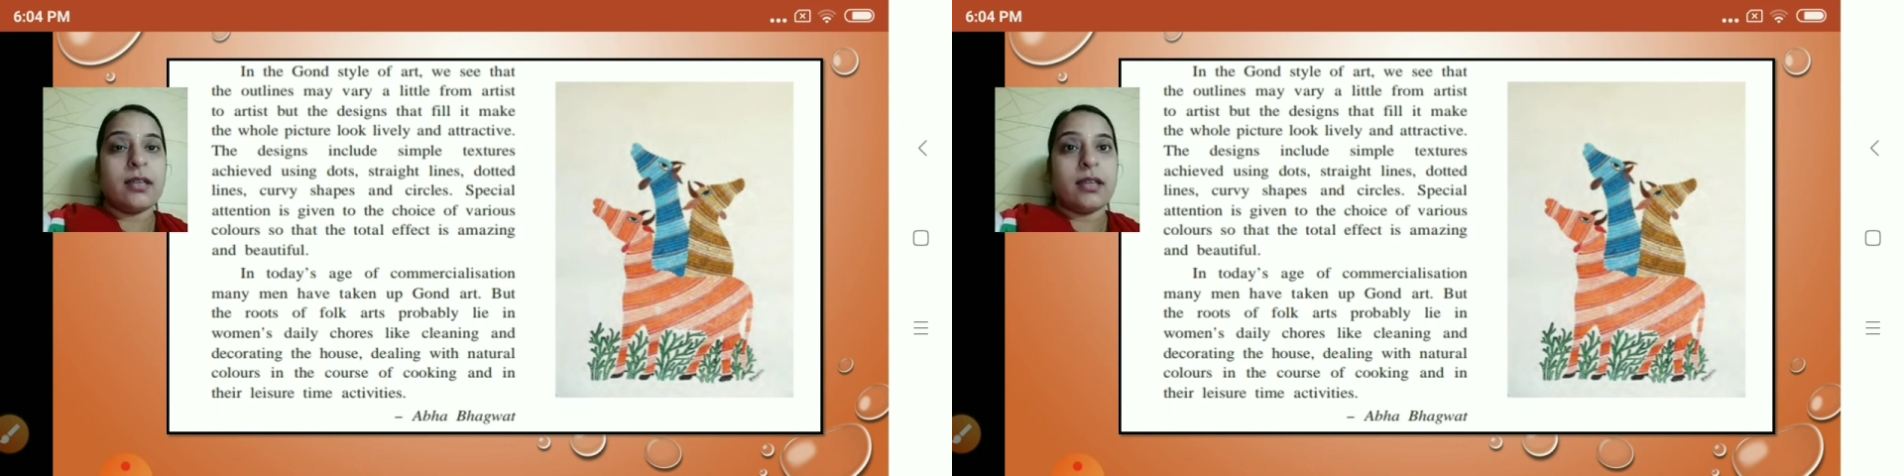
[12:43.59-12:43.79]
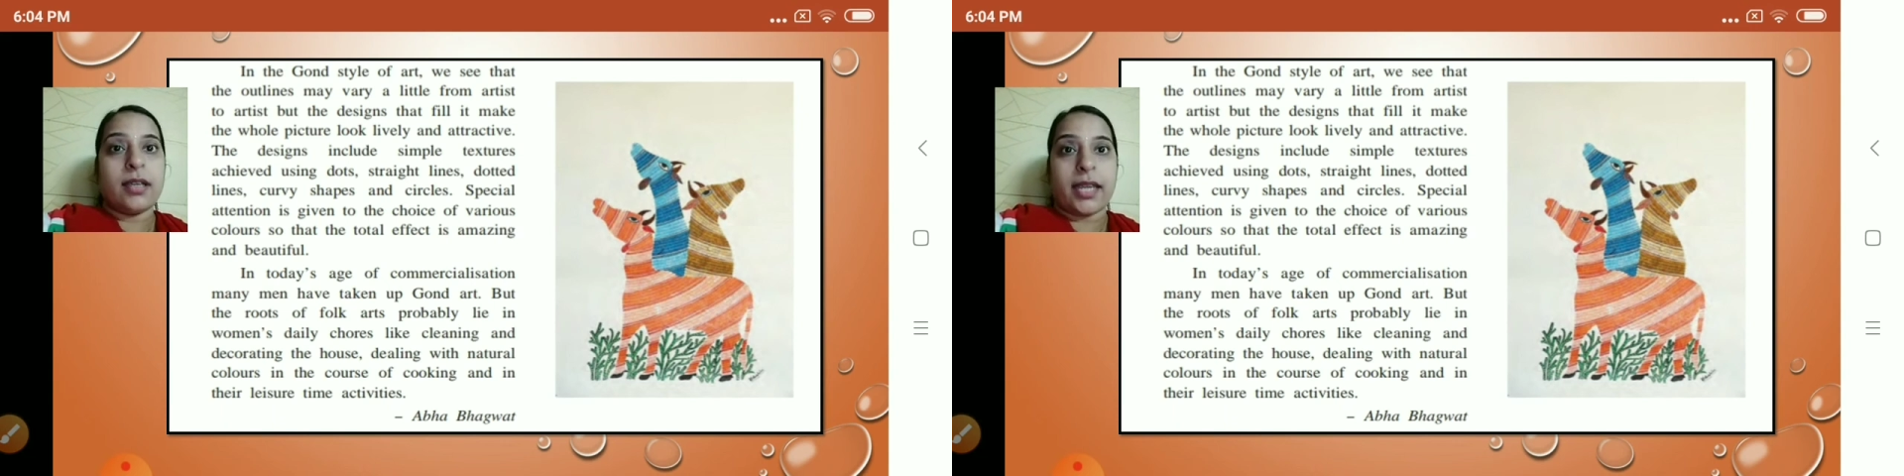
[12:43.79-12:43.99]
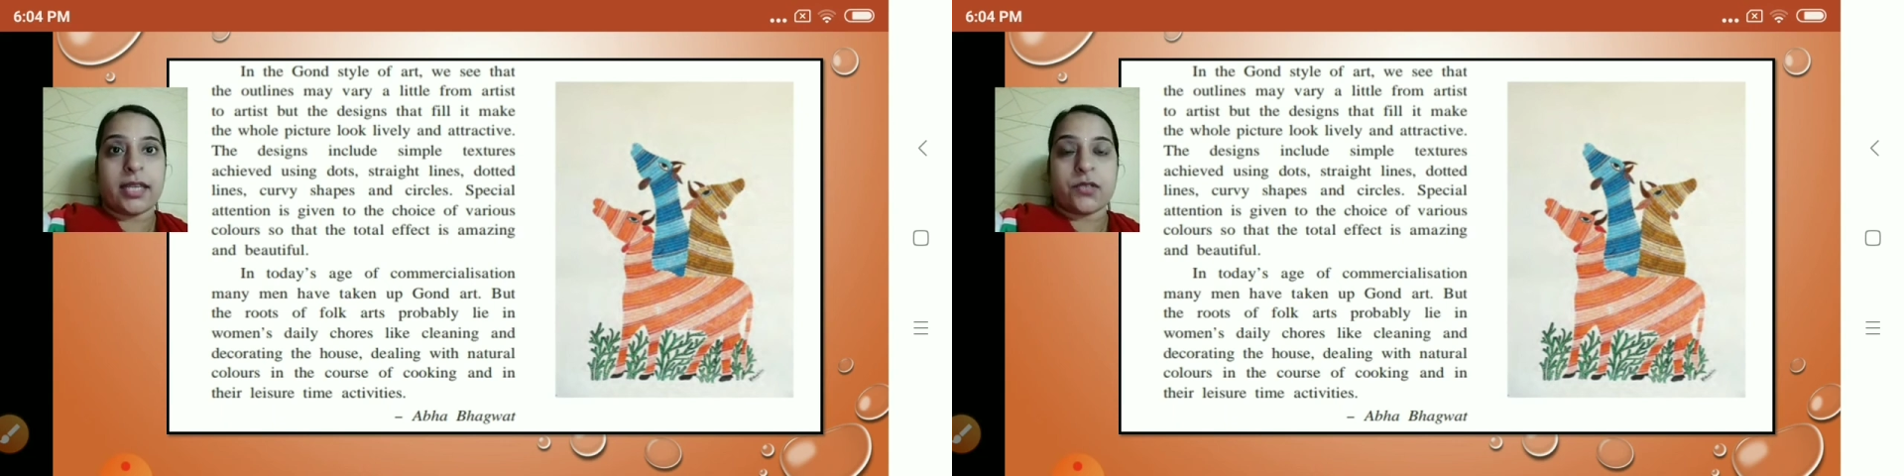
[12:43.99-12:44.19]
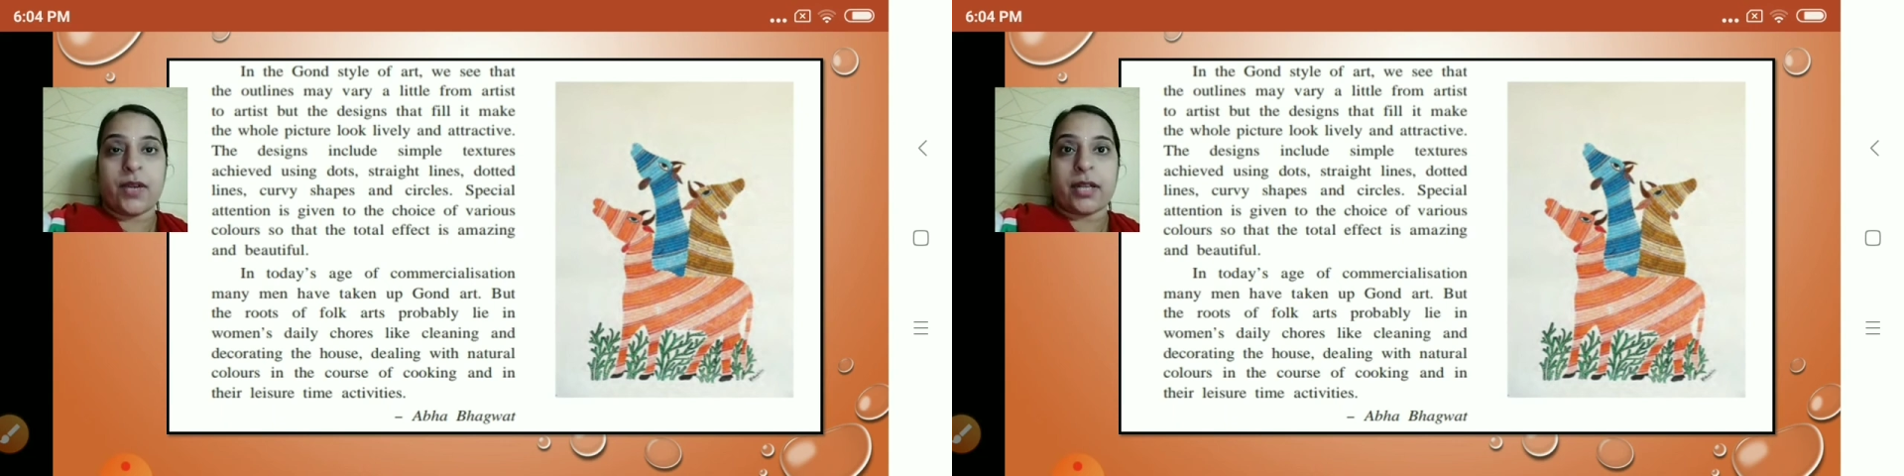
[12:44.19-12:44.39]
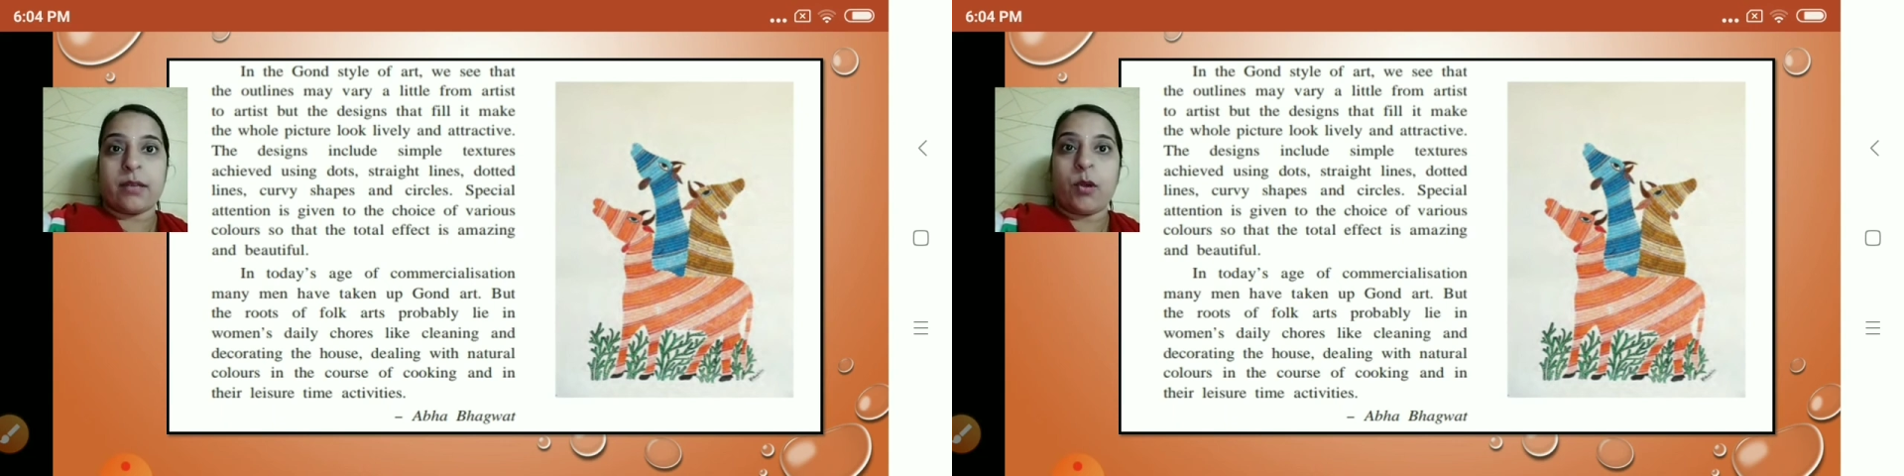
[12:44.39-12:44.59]
extract
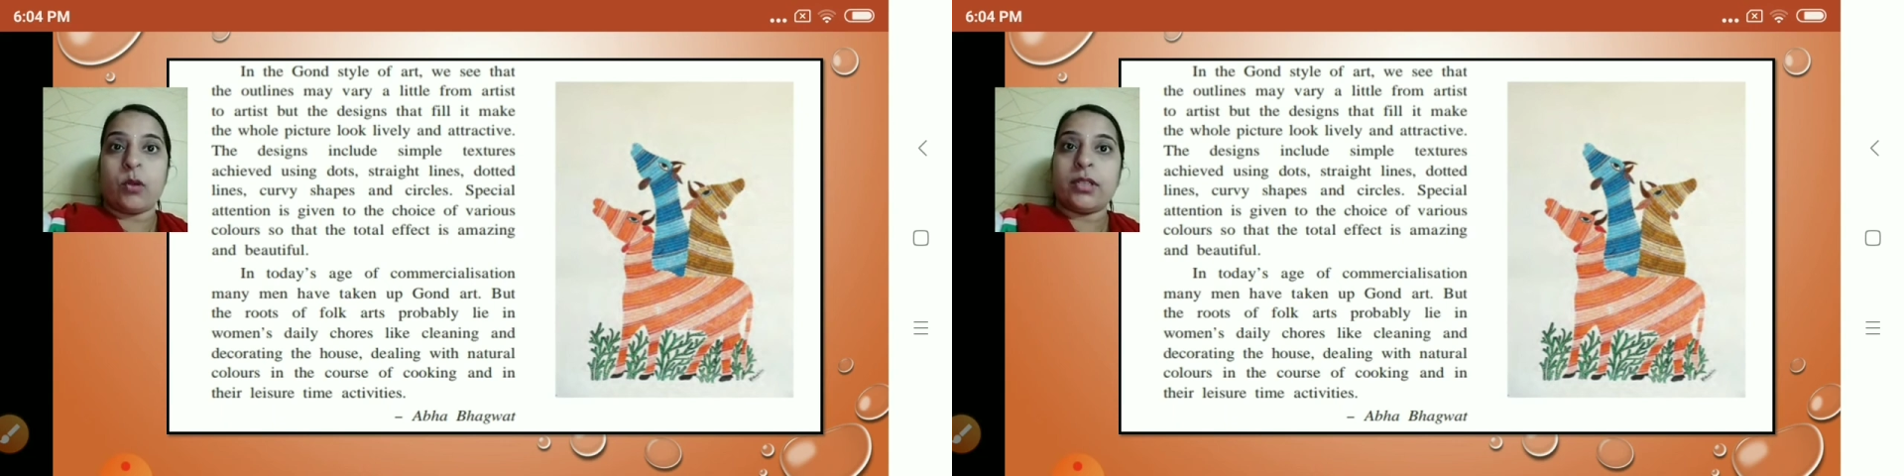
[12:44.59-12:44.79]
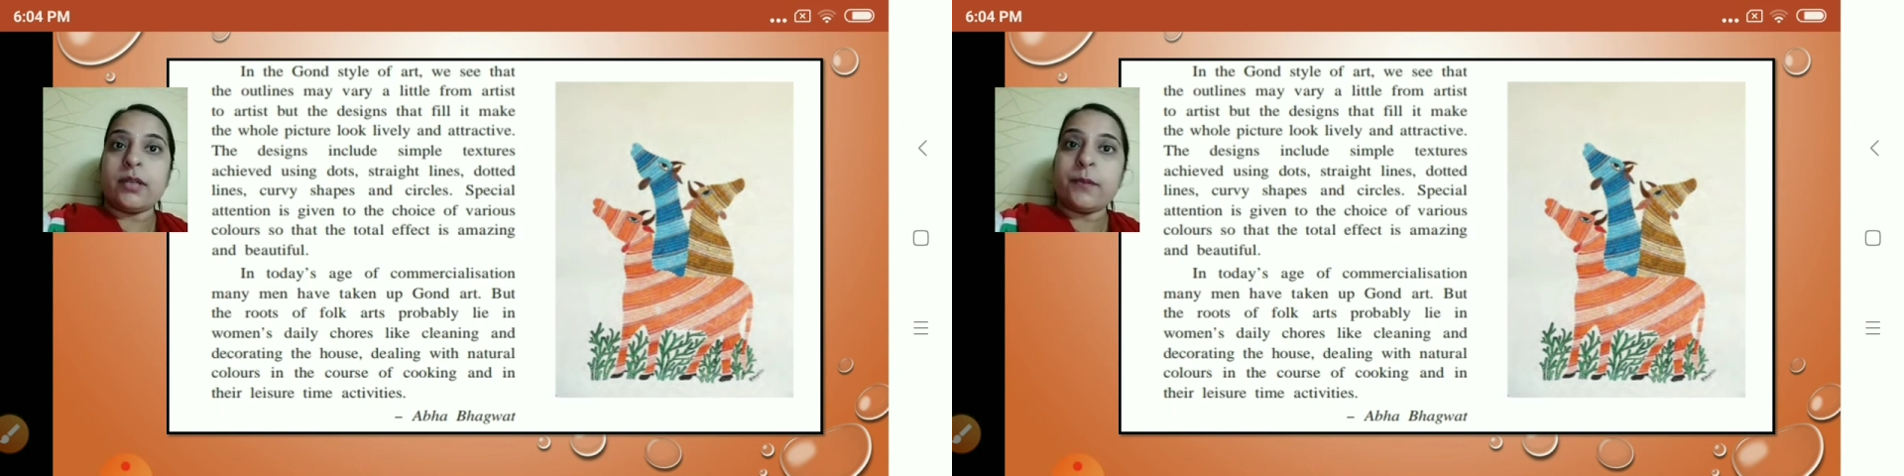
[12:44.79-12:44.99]
about the